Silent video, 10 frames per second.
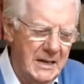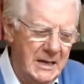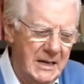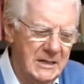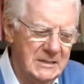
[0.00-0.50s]

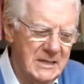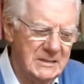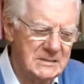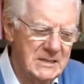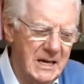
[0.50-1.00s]

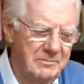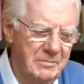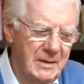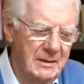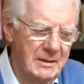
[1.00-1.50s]

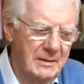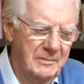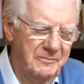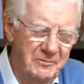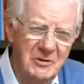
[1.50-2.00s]

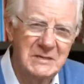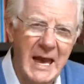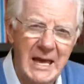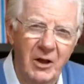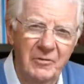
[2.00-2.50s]
Fear is a
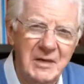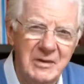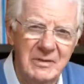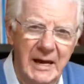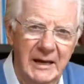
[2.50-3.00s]
healthy
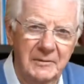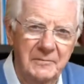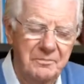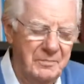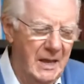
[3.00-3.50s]
thing.
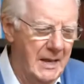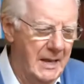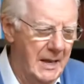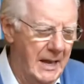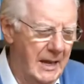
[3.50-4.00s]

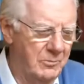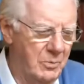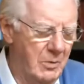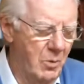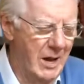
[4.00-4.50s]
And
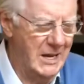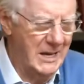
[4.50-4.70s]
we want to